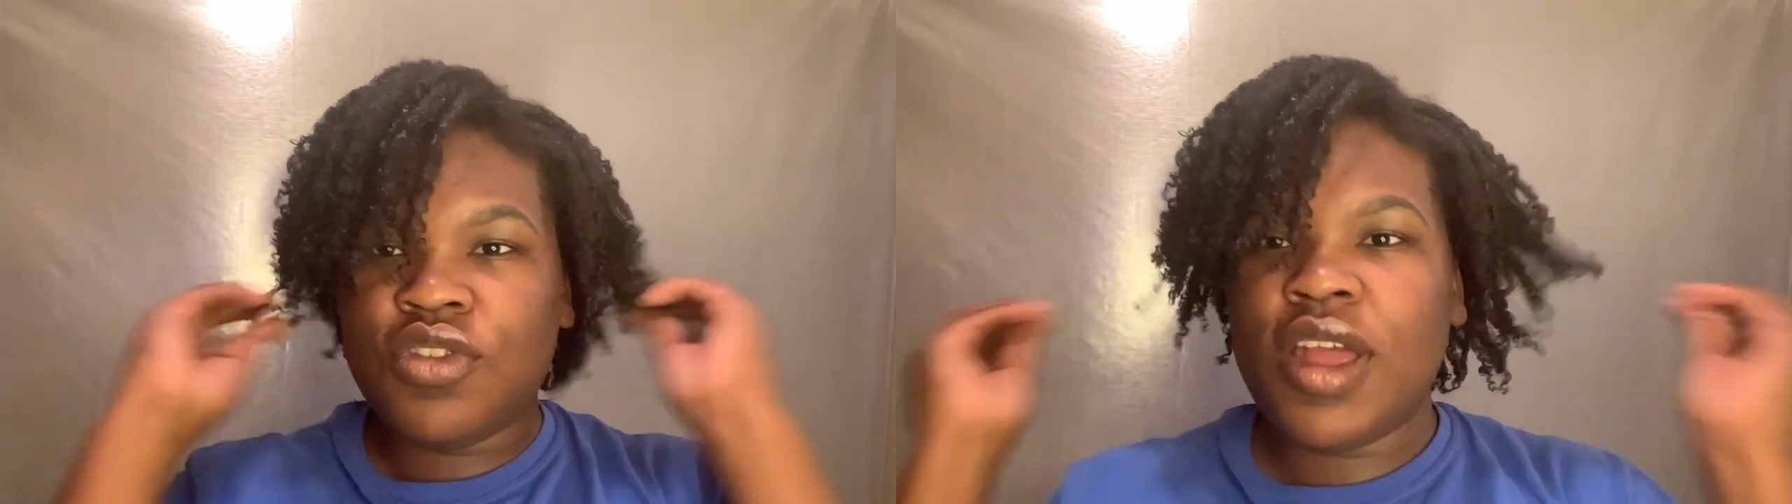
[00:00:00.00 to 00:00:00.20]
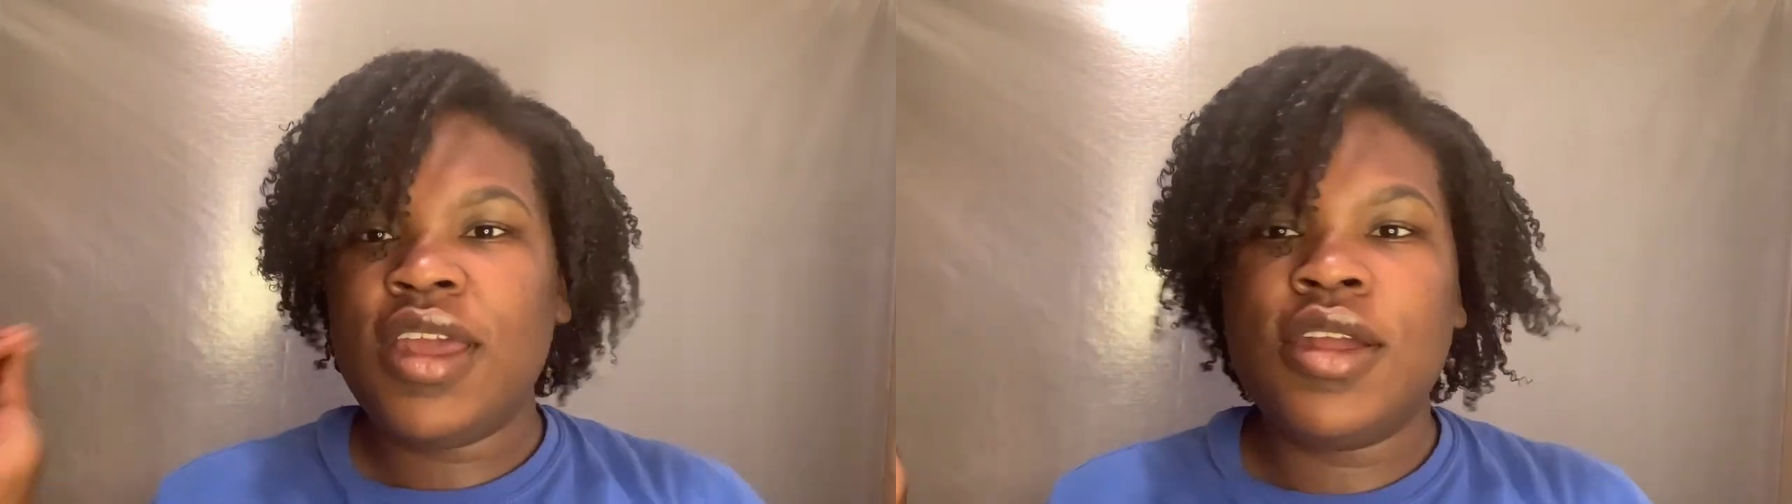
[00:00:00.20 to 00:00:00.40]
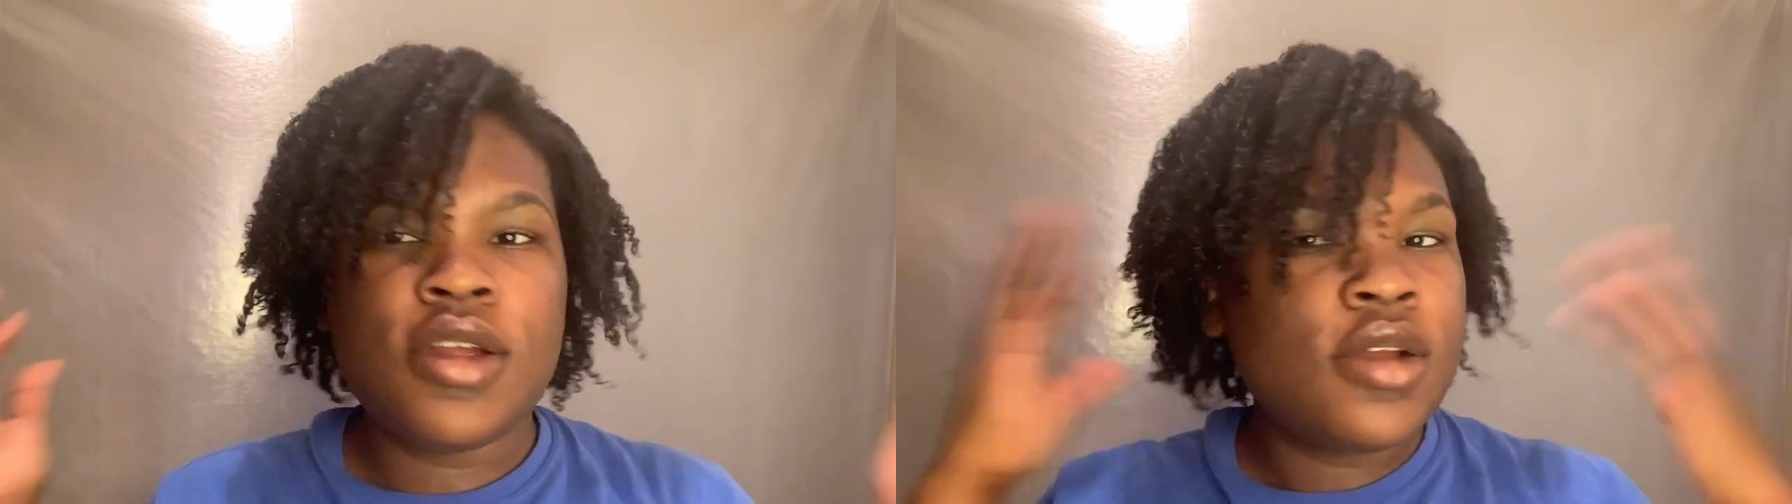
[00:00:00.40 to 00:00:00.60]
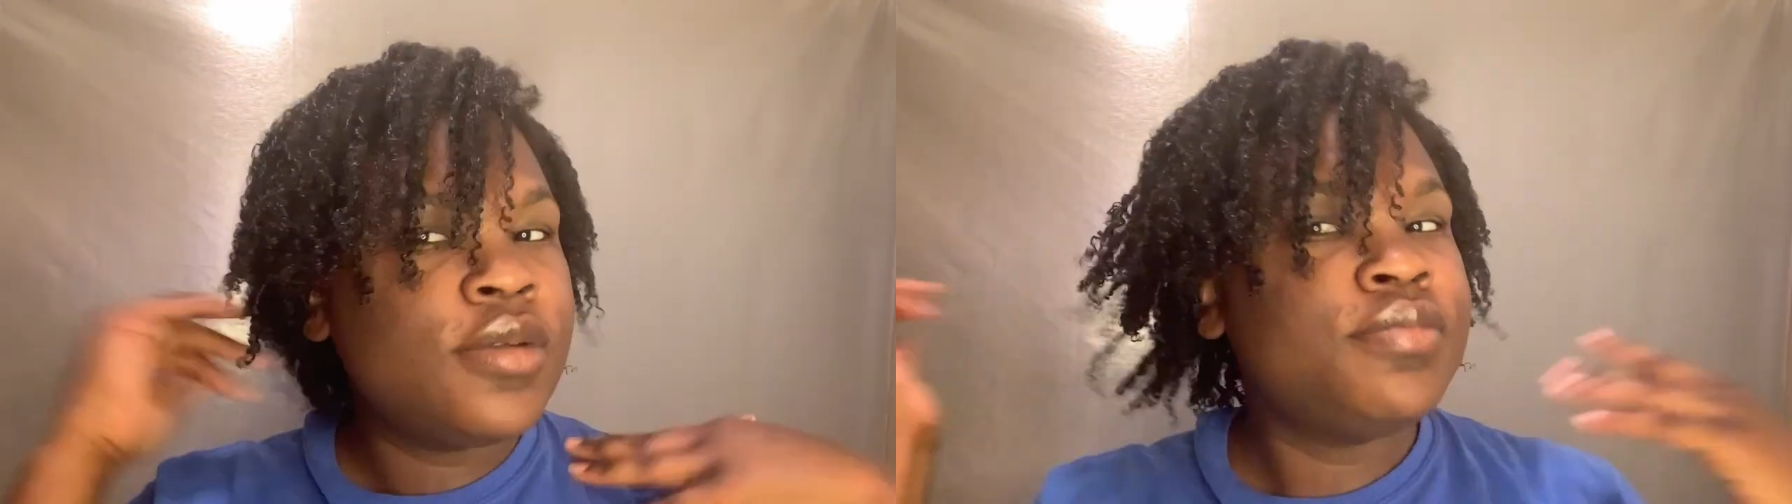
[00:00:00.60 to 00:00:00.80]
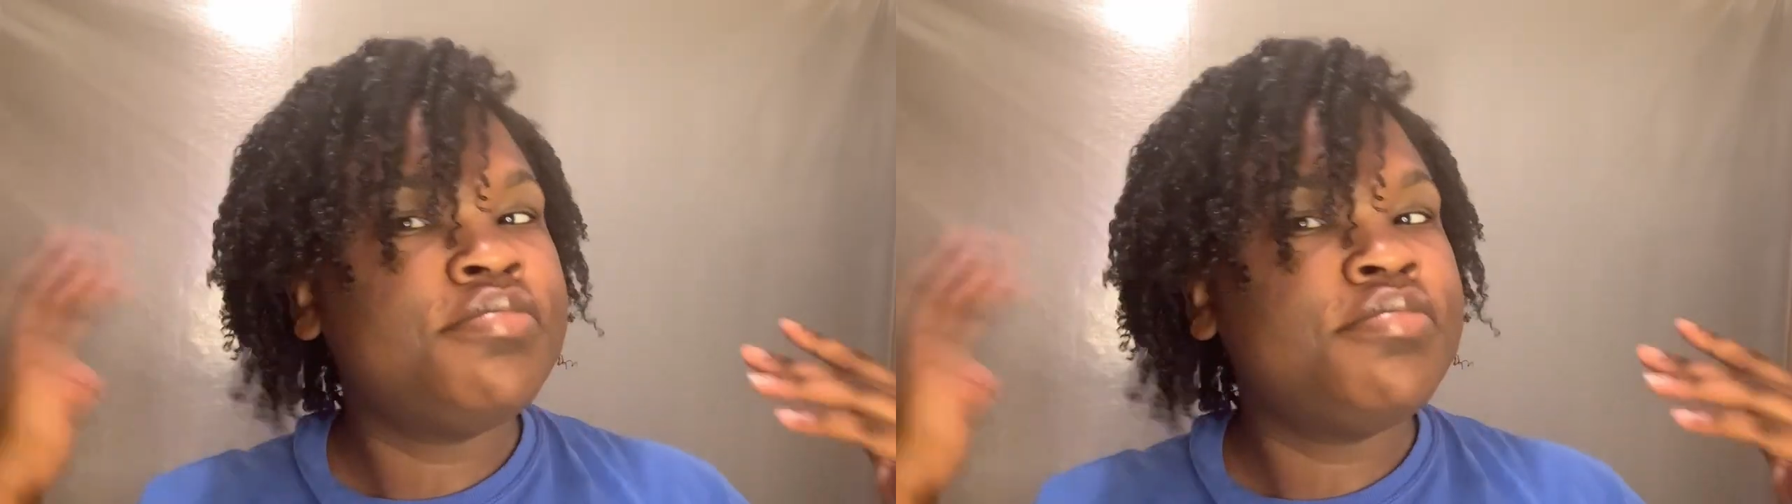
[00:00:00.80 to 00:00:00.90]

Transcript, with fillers: dryer.